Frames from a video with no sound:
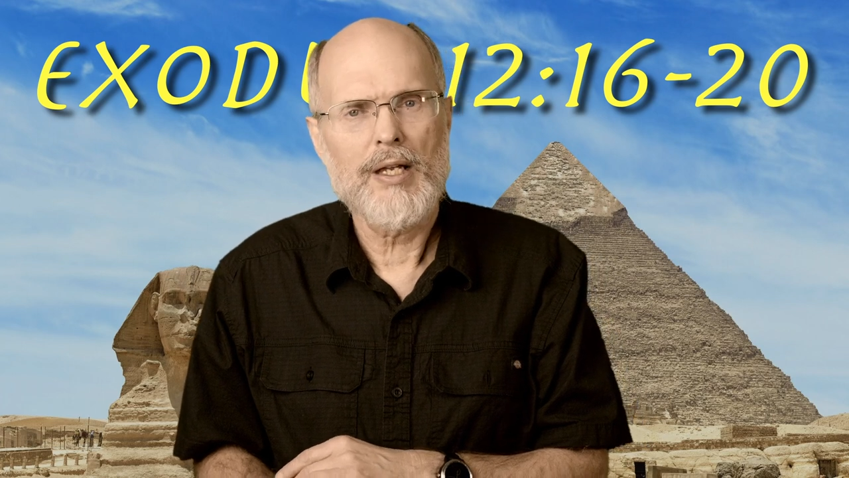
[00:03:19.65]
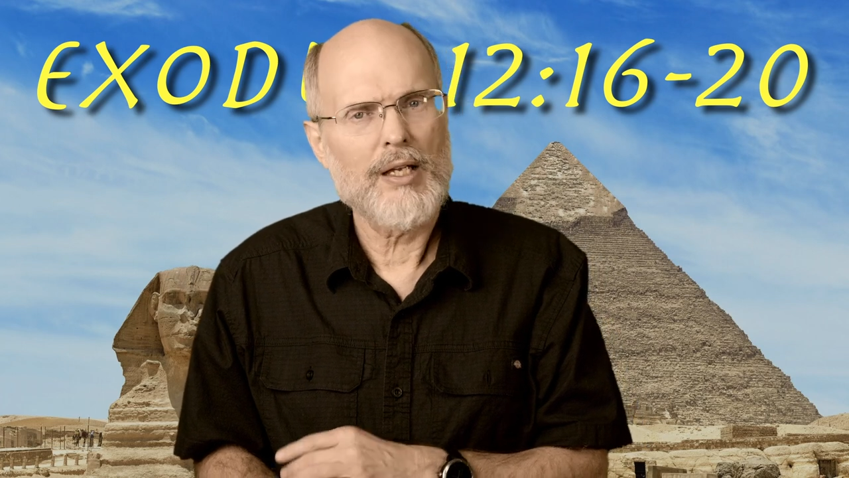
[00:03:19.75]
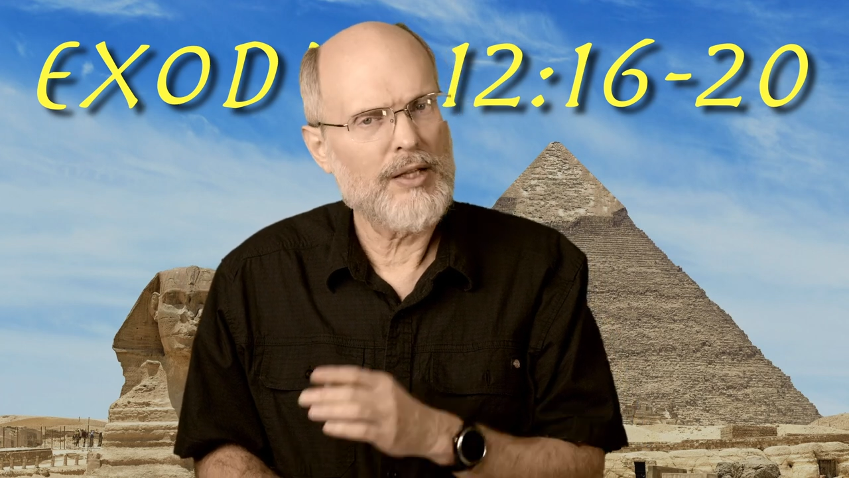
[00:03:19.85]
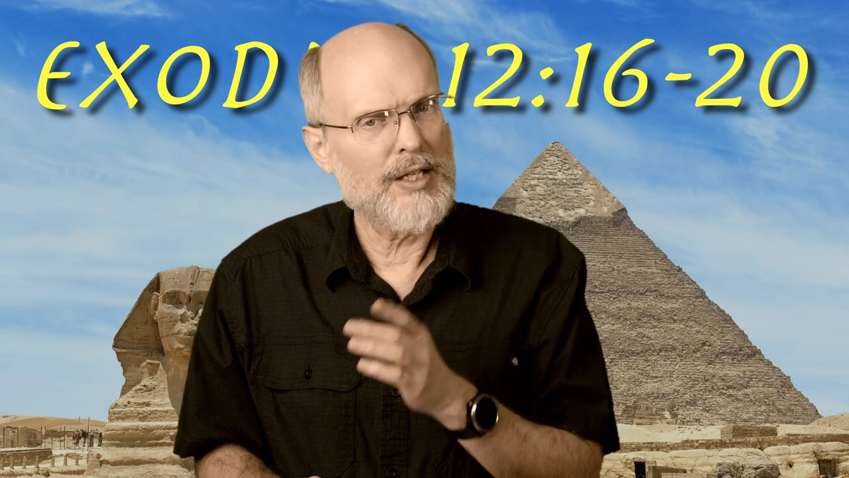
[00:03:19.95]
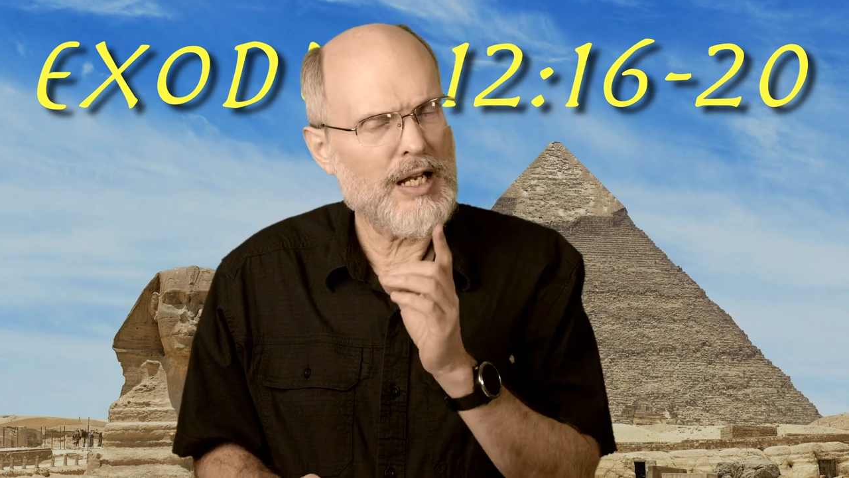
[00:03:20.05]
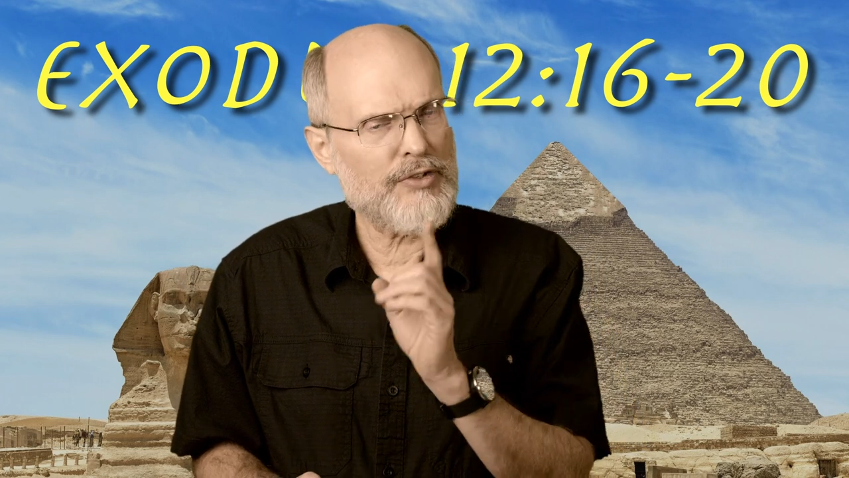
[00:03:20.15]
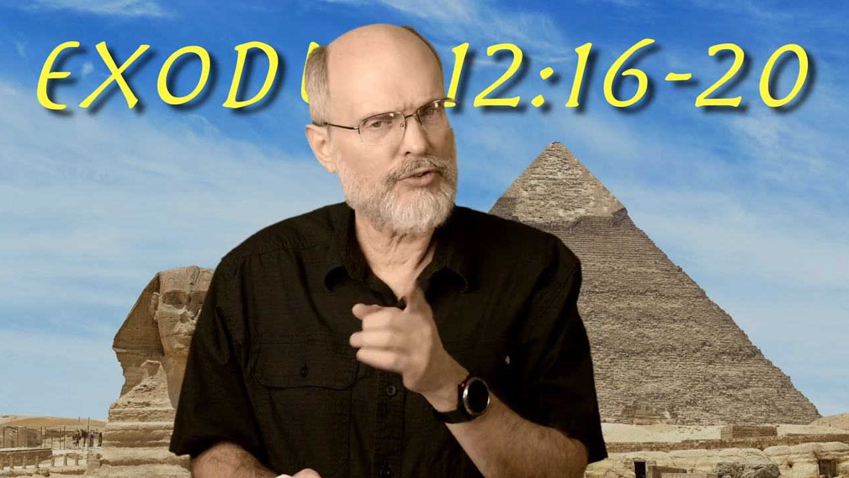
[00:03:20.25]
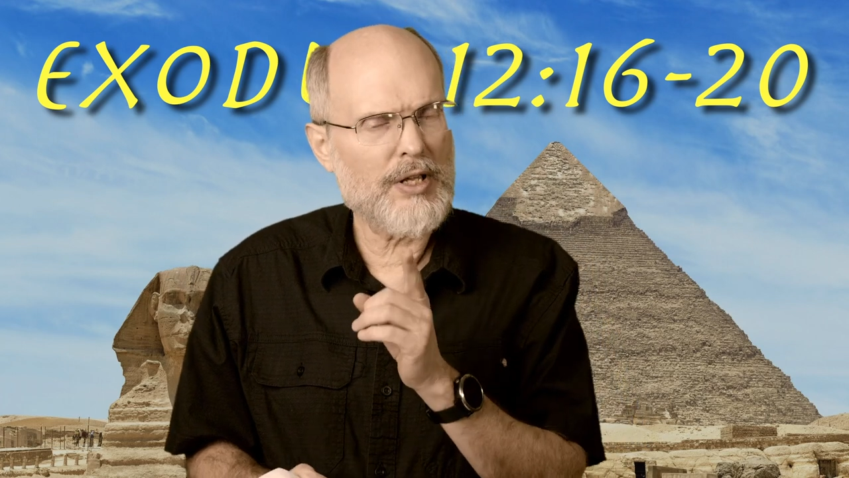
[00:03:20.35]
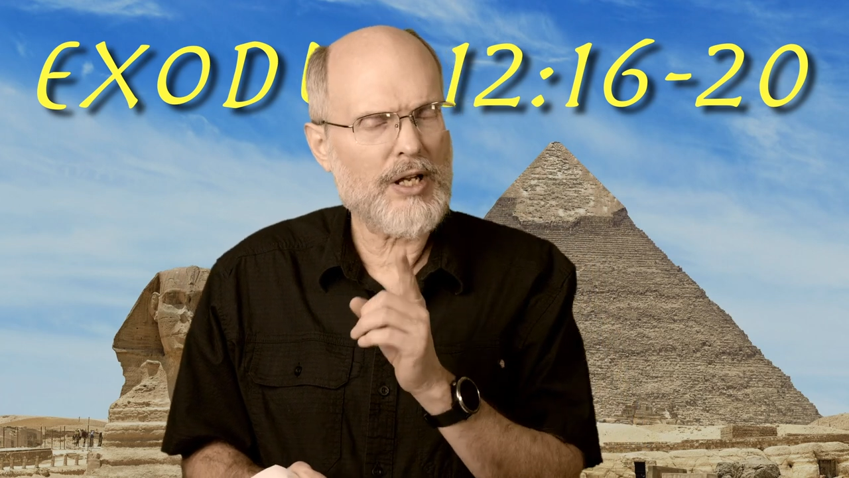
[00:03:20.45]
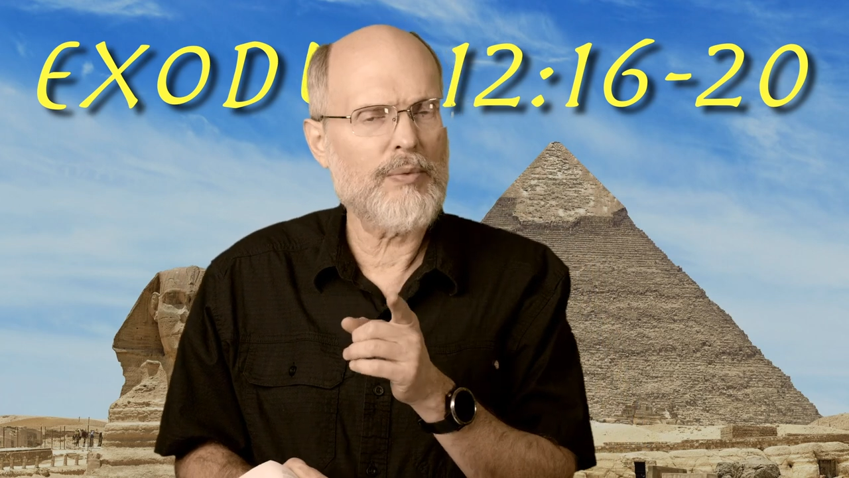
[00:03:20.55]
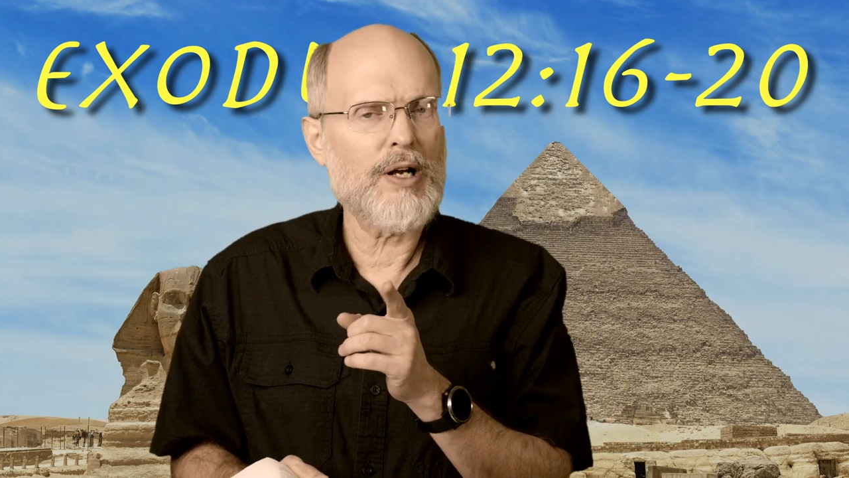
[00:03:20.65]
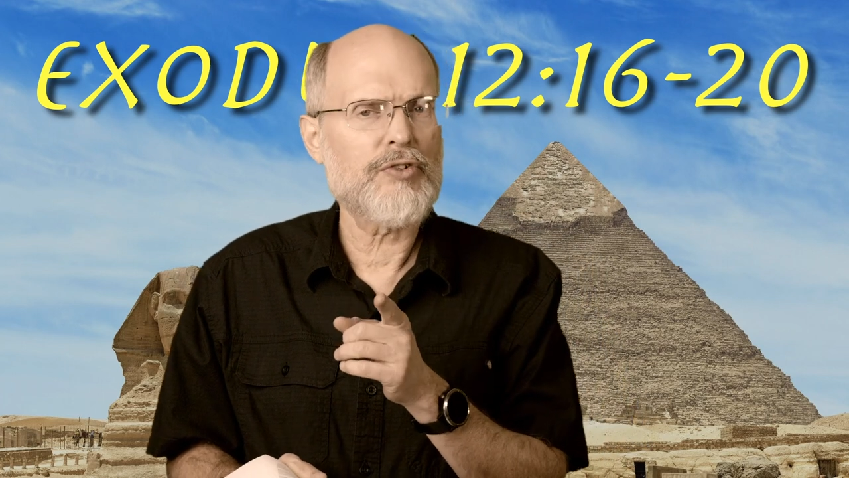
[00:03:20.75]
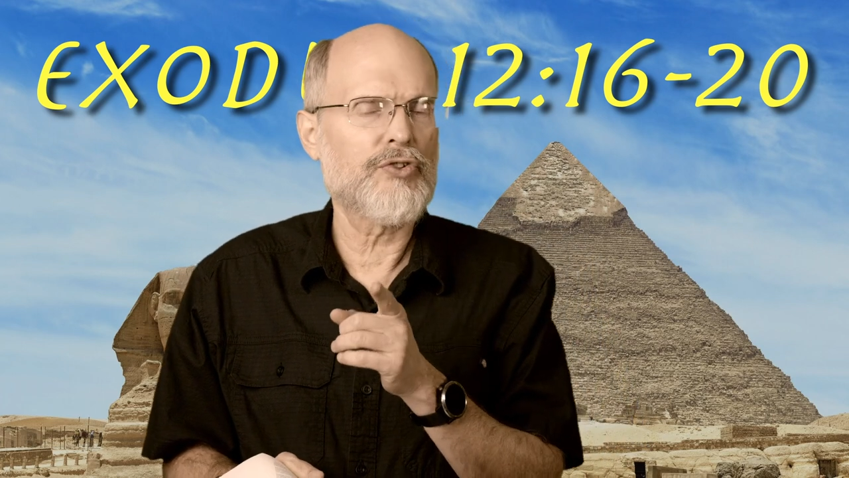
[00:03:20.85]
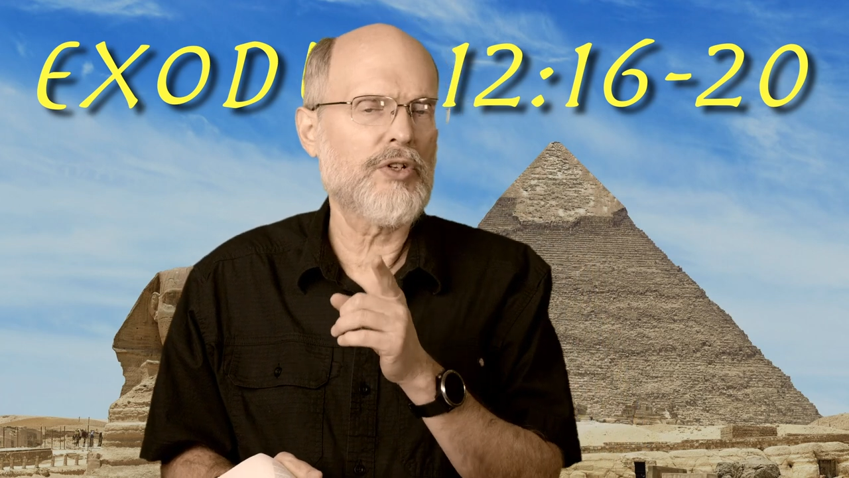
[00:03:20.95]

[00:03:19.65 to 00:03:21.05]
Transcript: Uh, the answer to that question is